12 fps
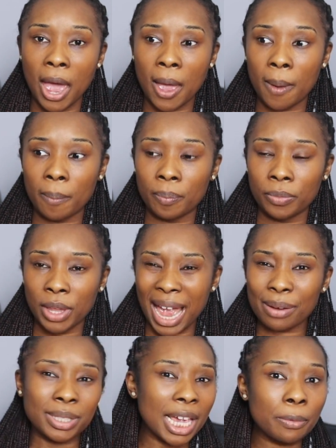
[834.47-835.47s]
Um,
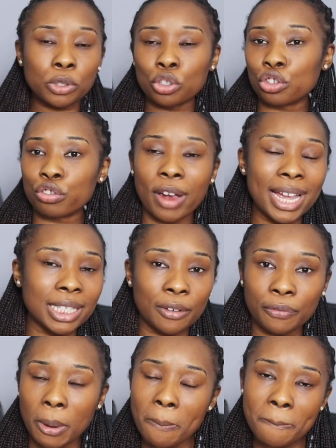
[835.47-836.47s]
I was able to try
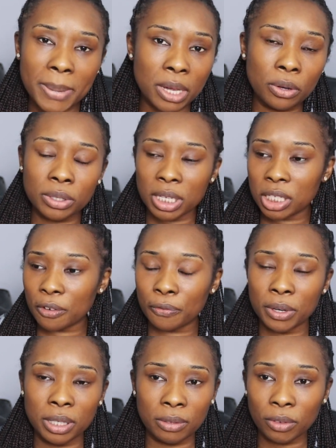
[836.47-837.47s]
different meals and
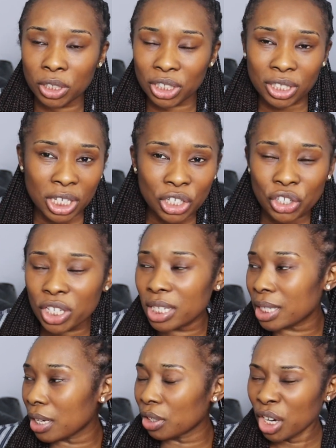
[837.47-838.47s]
different
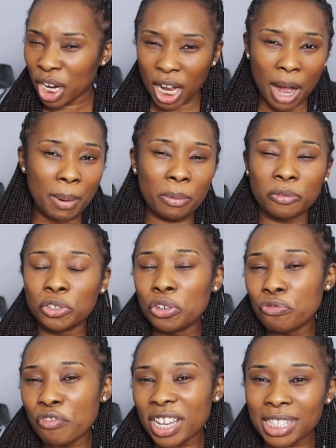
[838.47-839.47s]
dishes and come up with
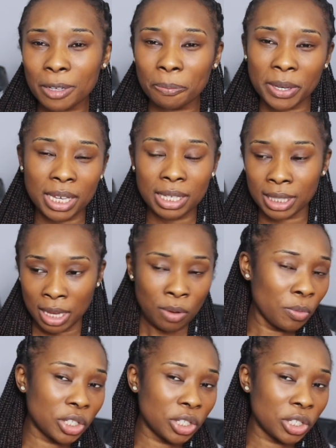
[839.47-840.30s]
new recipes,